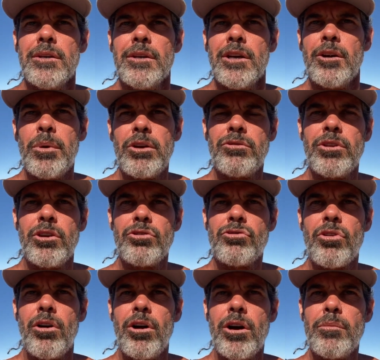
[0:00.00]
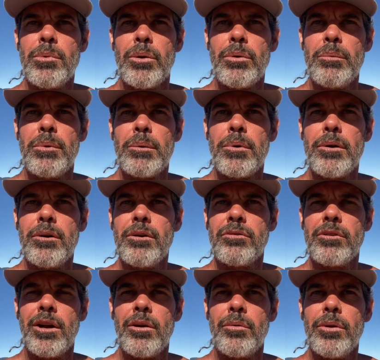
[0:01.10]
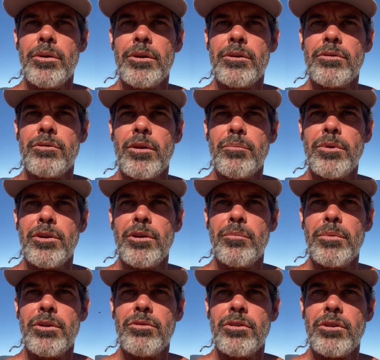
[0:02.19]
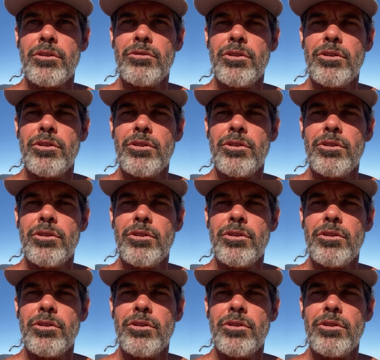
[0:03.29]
everybody stay strong. But remember, it's not really something you're missing.